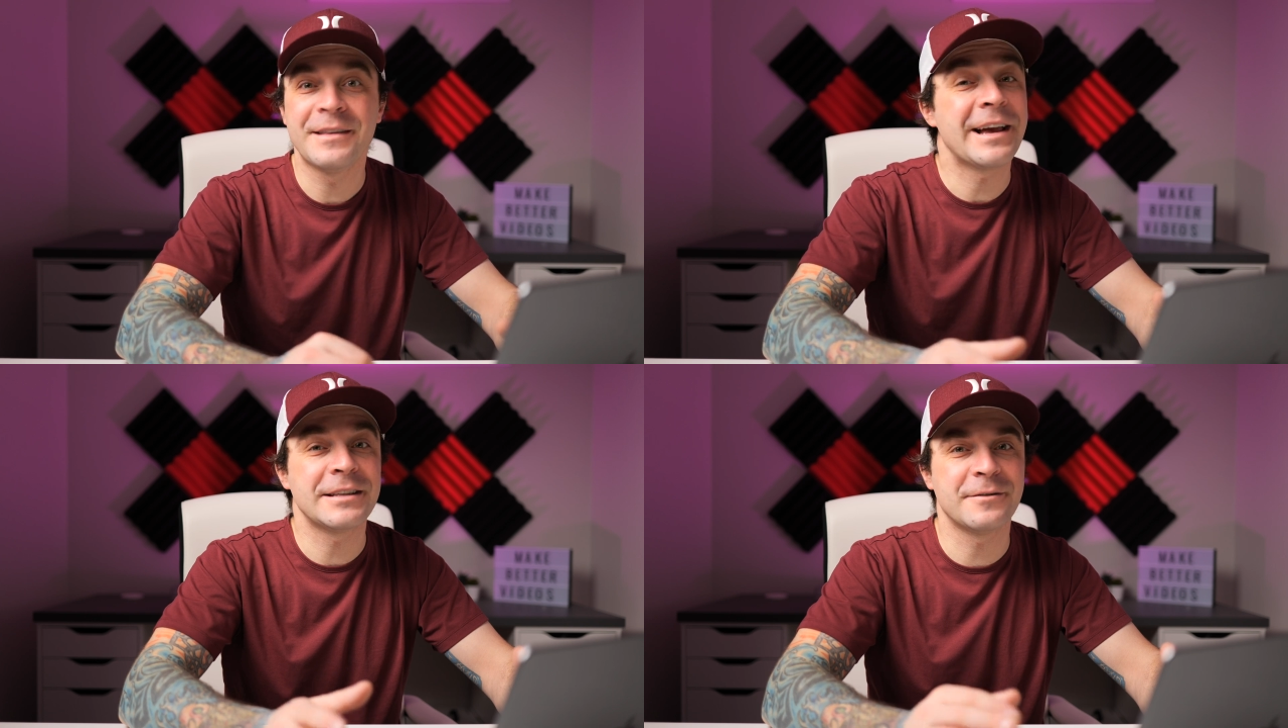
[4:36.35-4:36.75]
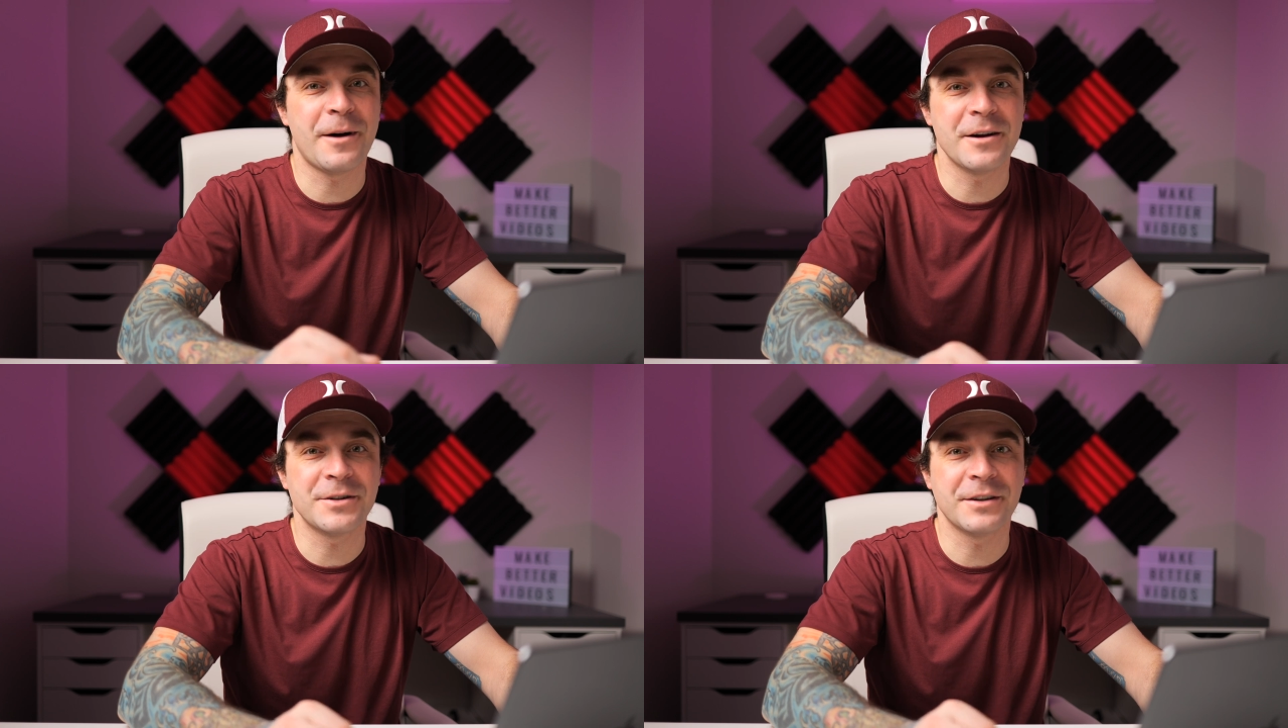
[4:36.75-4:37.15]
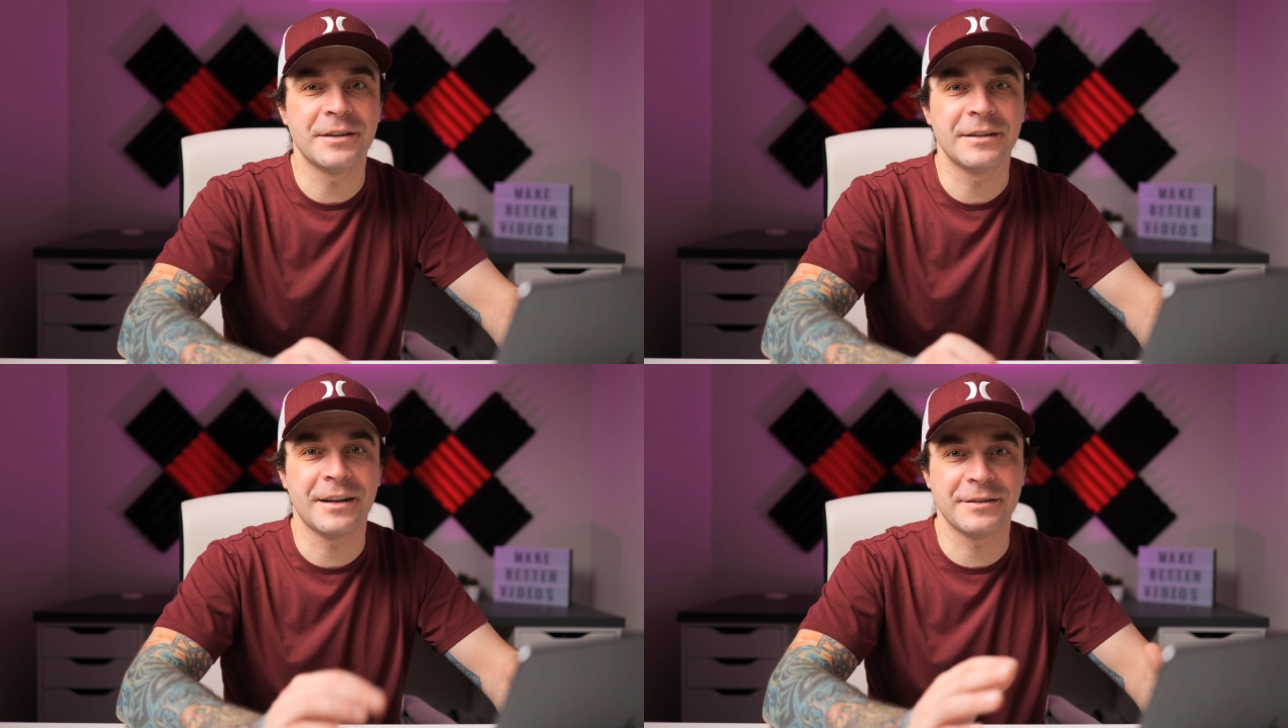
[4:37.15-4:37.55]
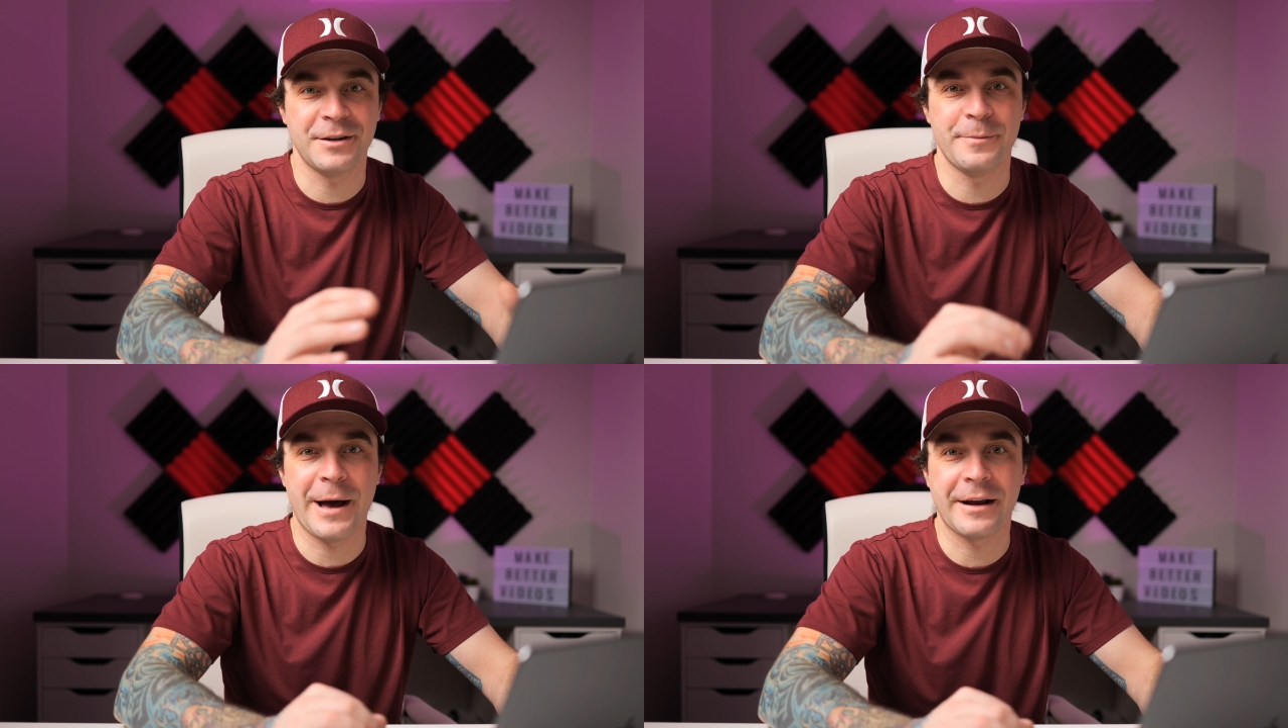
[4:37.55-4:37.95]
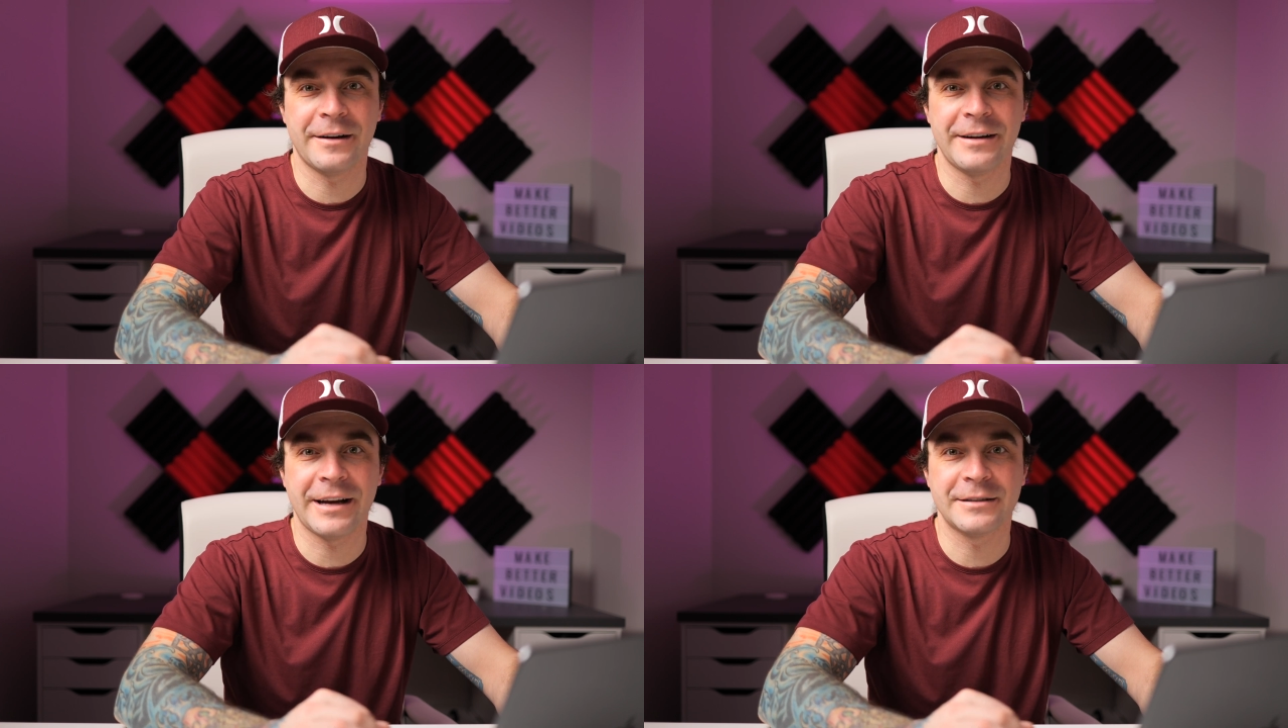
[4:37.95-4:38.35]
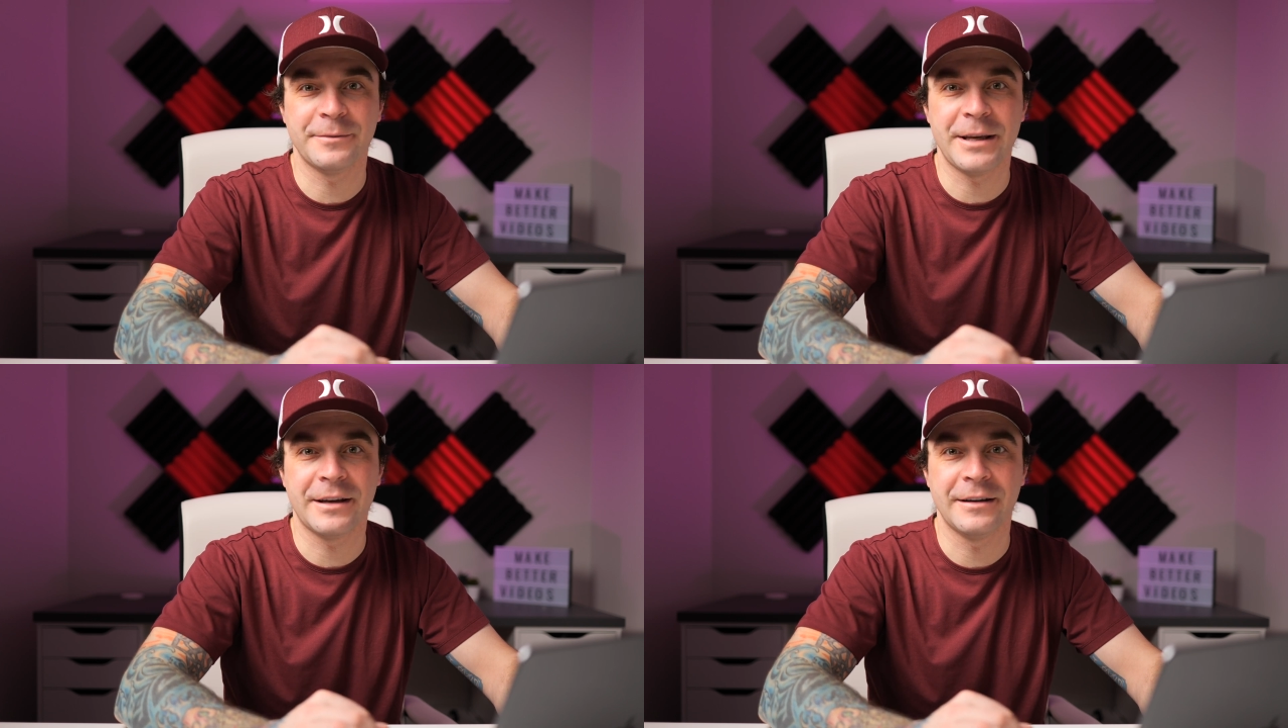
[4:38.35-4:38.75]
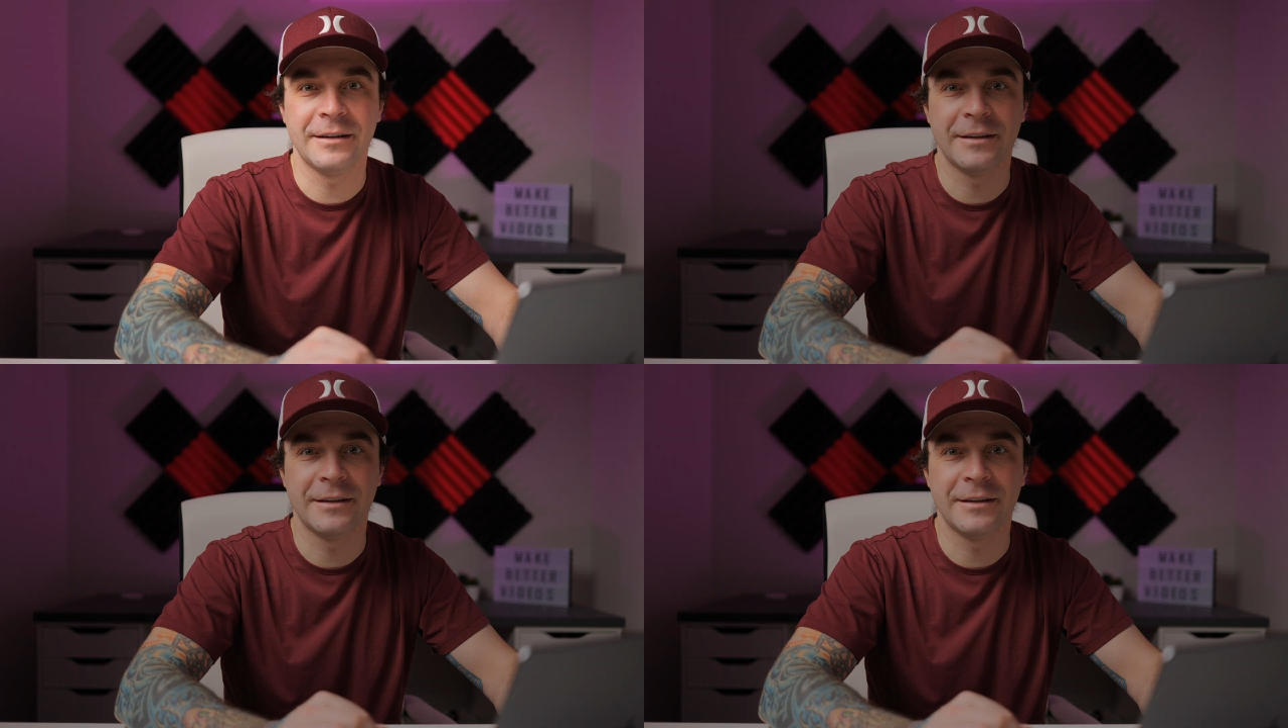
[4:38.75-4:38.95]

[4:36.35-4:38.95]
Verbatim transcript: Thanks for watching, and I'll see you back here next week.